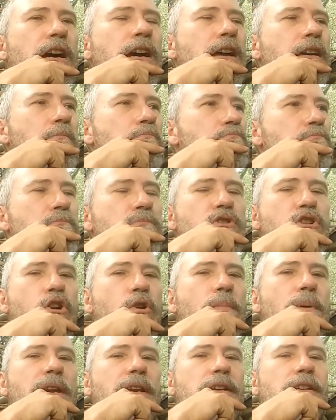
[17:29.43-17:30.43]
I,
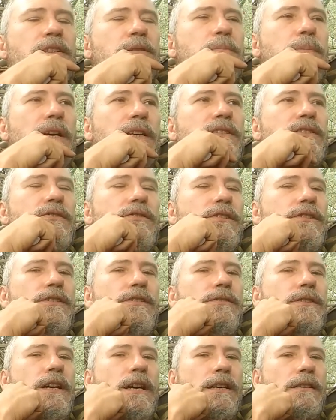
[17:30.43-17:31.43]
nobody expects you to
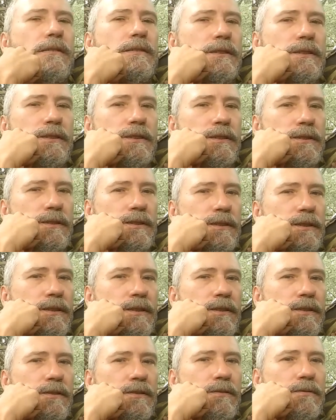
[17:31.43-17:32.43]
do that,
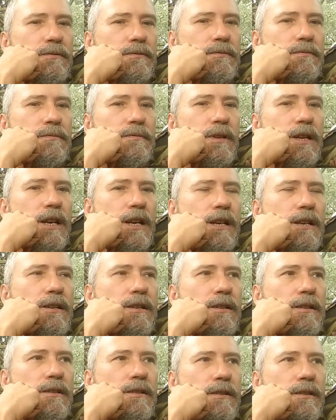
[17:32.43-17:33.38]
right?